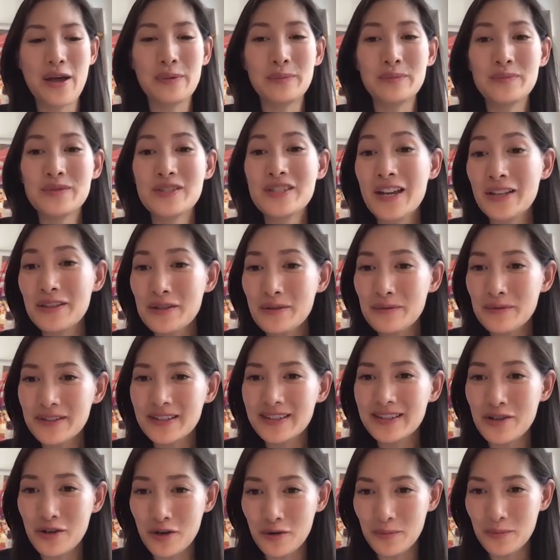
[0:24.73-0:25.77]
Genuine
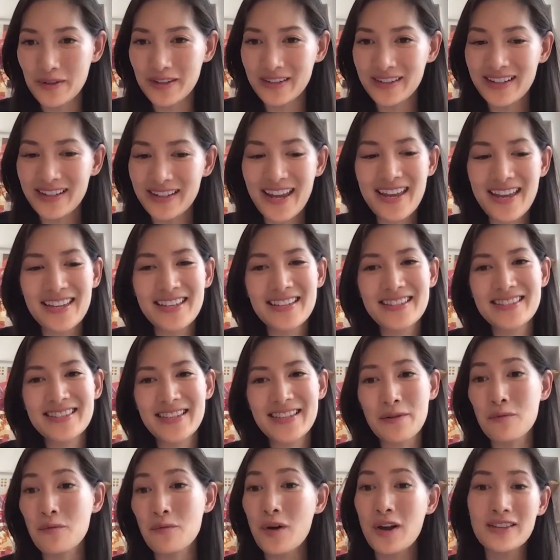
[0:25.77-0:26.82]
German is a
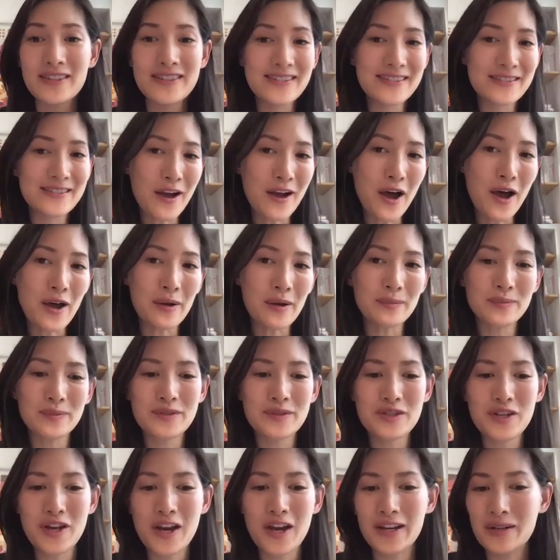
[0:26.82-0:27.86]
one-stop
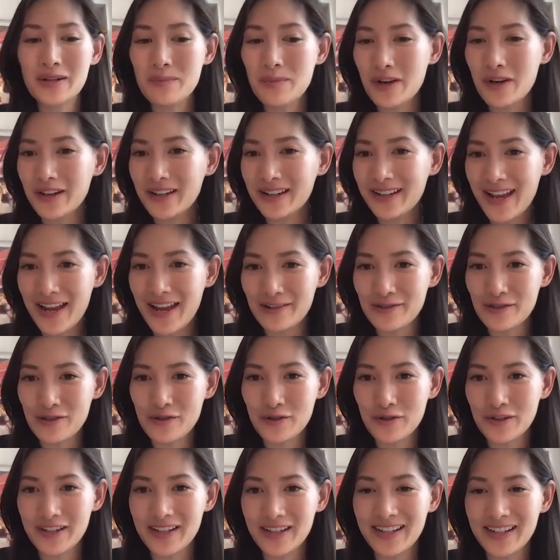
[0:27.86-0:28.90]
China market
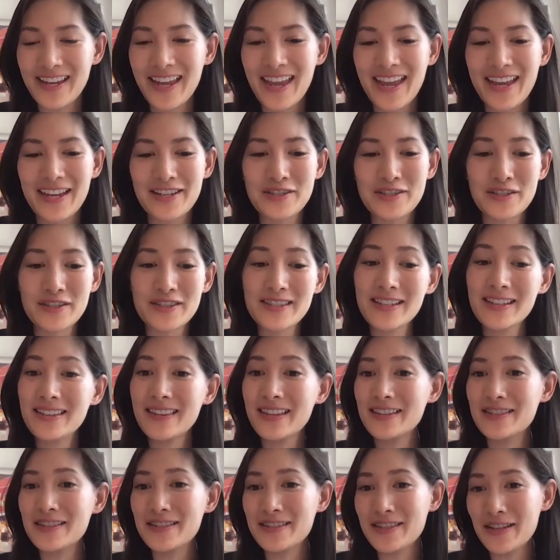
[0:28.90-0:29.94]
entry agency
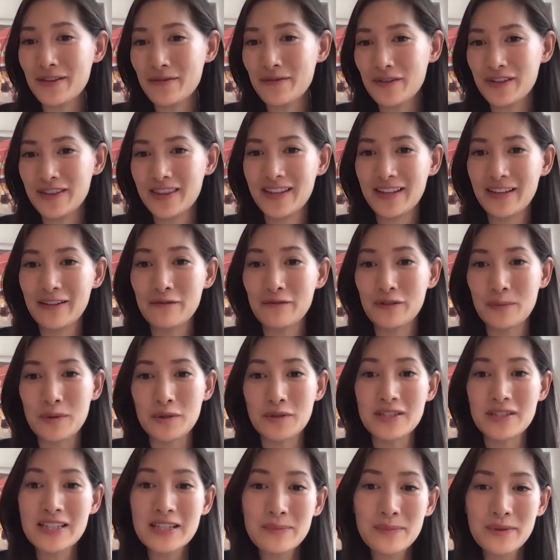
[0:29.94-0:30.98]
that does everything from your
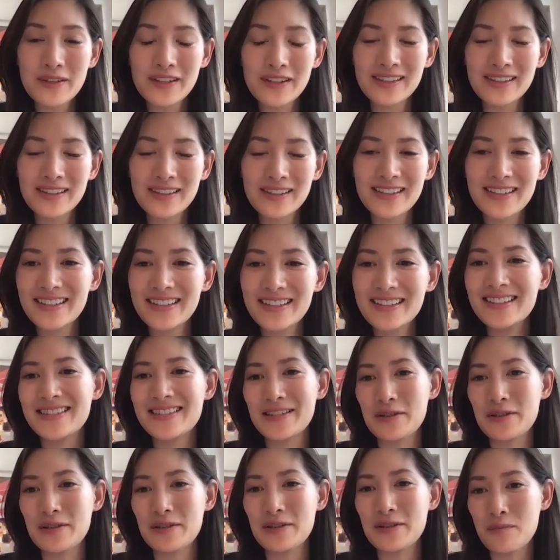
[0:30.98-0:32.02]
TP
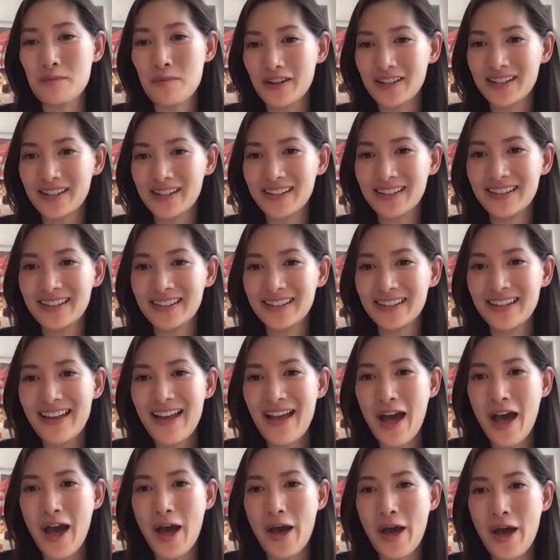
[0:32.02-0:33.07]
needs and your marketing,
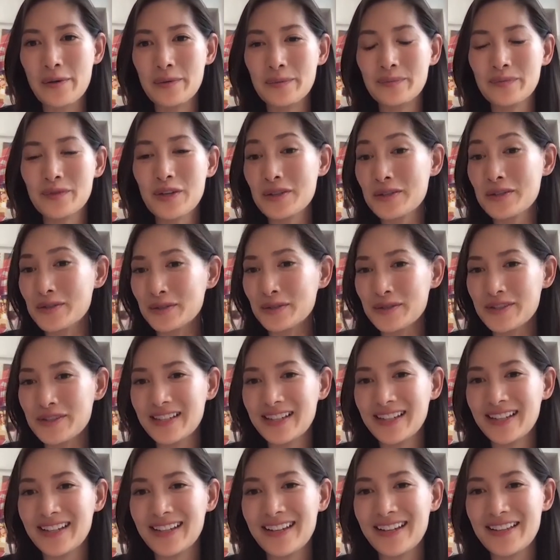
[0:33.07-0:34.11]

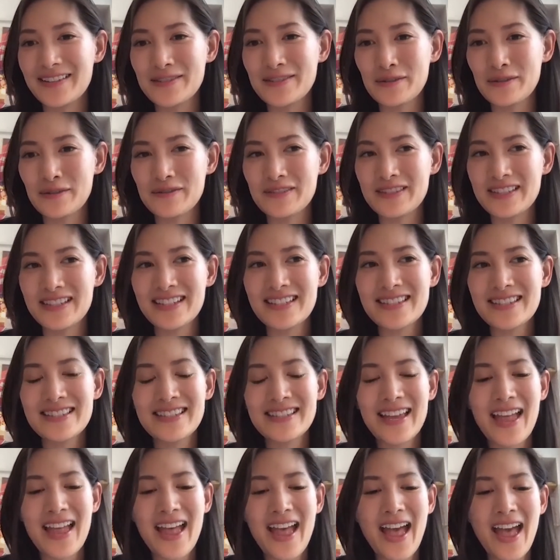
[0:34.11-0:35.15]
consulting and services,
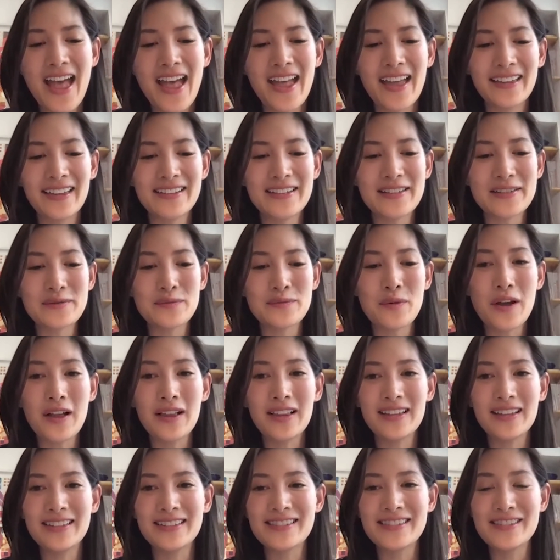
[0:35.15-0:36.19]
and as well
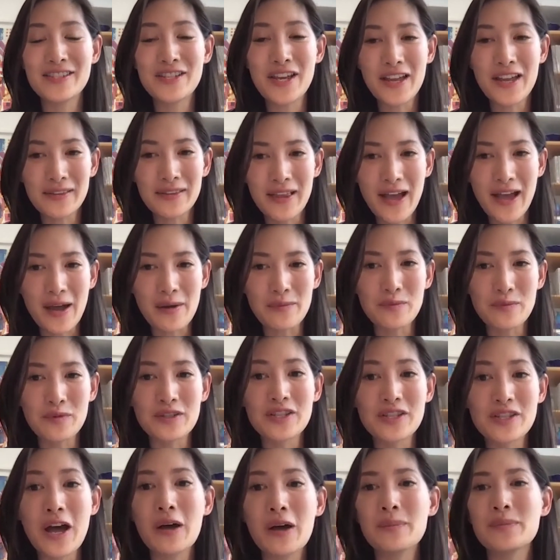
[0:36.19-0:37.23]
as GenLab, which
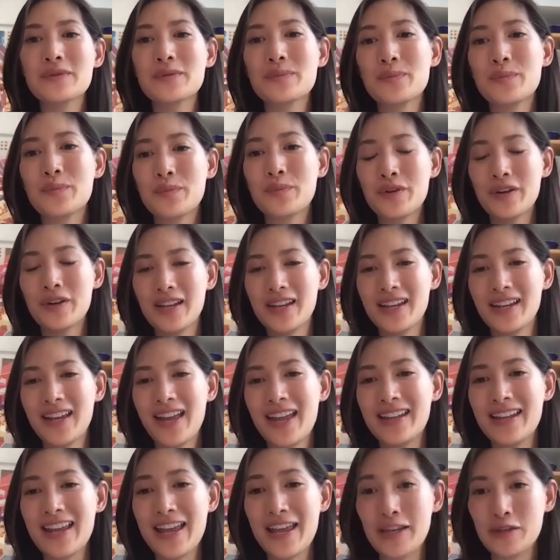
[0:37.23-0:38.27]
helps bring
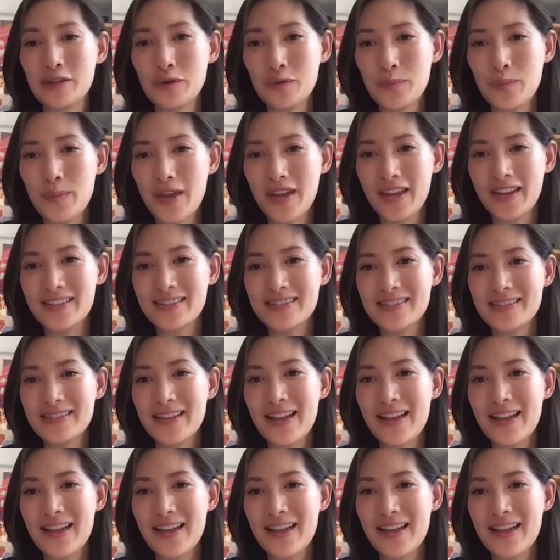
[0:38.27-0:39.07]
and incubate